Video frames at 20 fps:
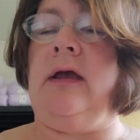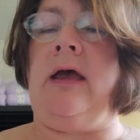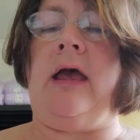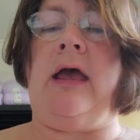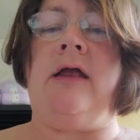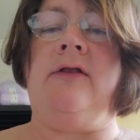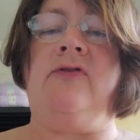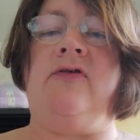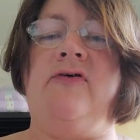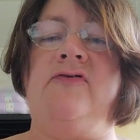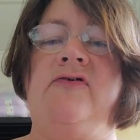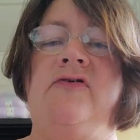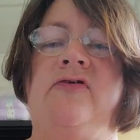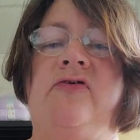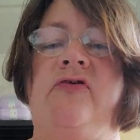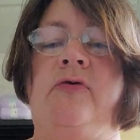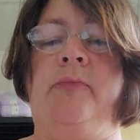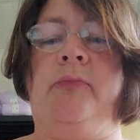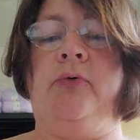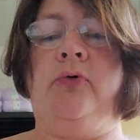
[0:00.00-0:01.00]
and this is
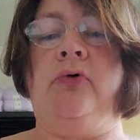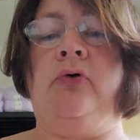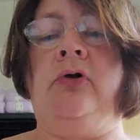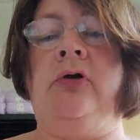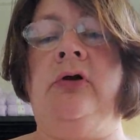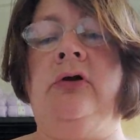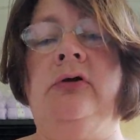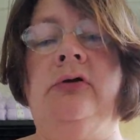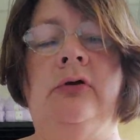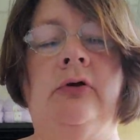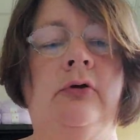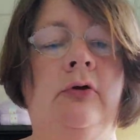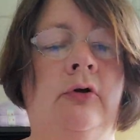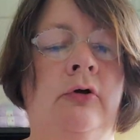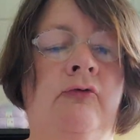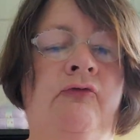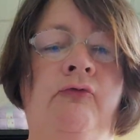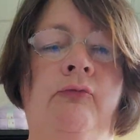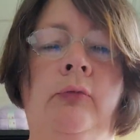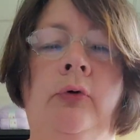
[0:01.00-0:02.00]
the ball
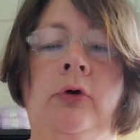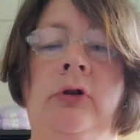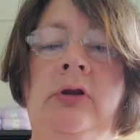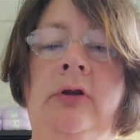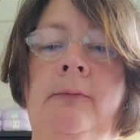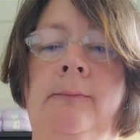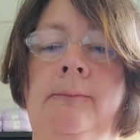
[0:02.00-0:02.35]
of wool.